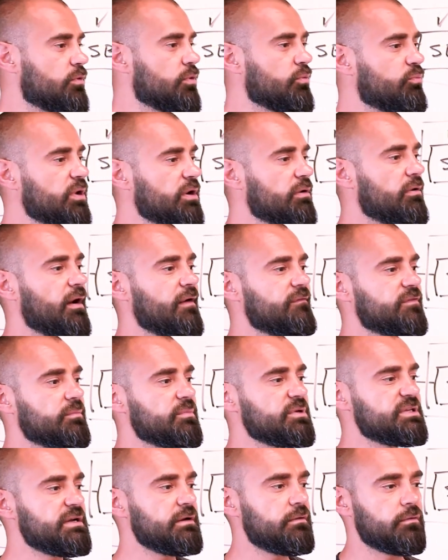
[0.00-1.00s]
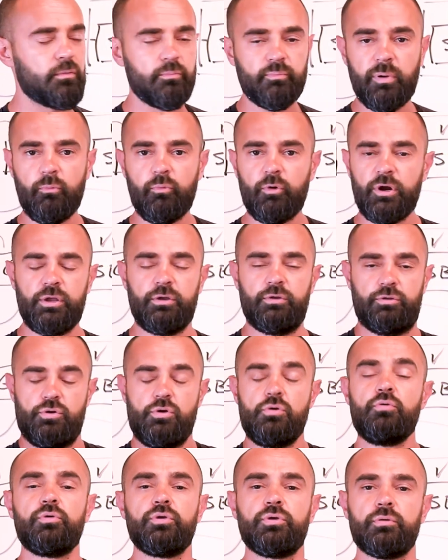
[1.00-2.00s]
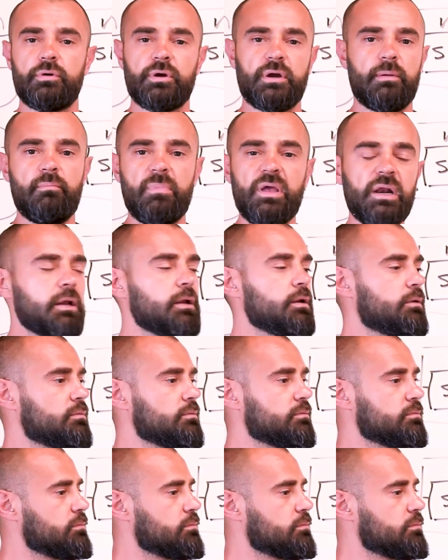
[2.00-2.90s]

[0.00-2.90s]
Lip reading: or we don't have the material. But what do? You're committed.